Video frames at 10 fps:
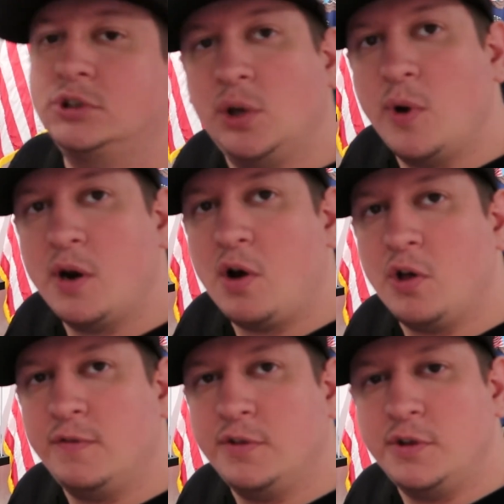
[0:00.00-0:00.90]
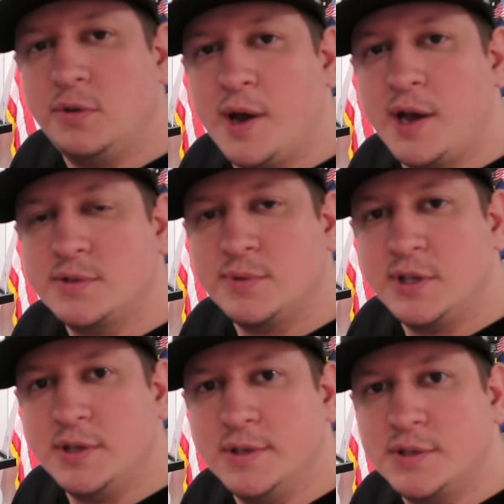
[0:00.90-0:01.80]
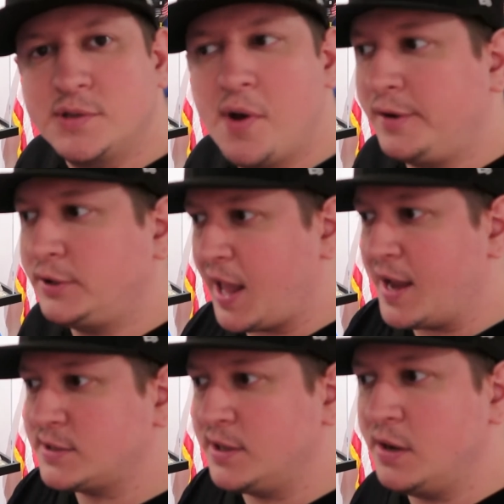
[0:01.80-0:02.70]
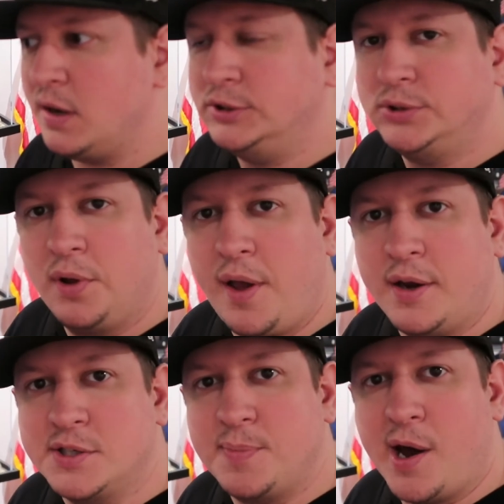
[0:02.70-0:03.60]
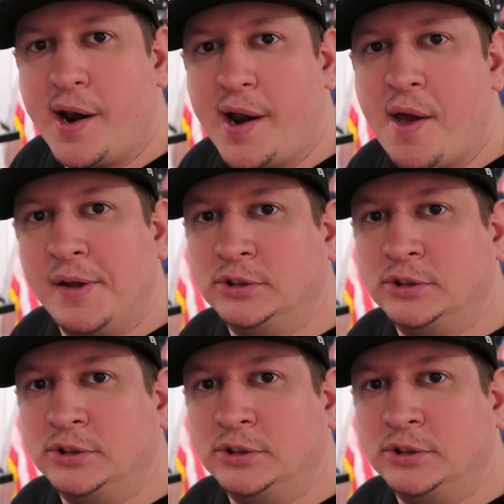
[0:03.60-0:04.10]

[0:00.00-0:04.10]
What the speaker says: They went all over the US with his casket and his body.